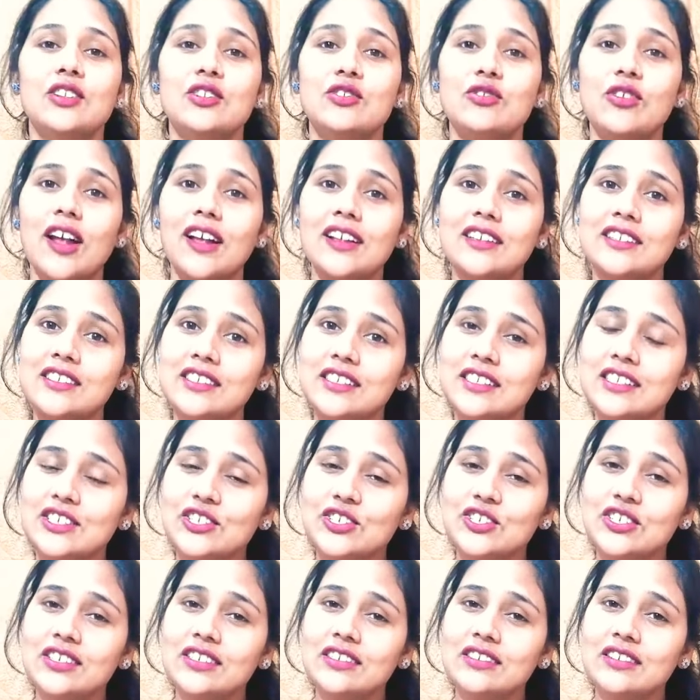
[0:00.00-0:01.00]

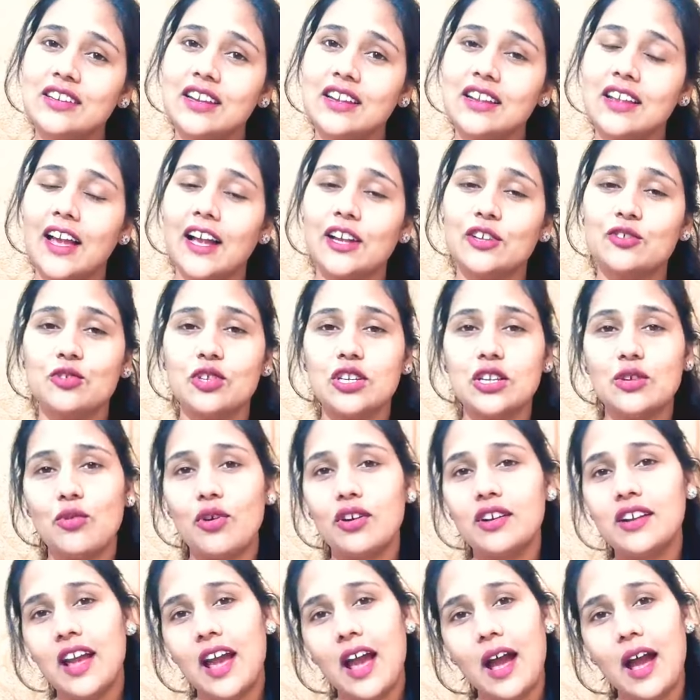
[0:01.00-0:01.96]
Translation, actually what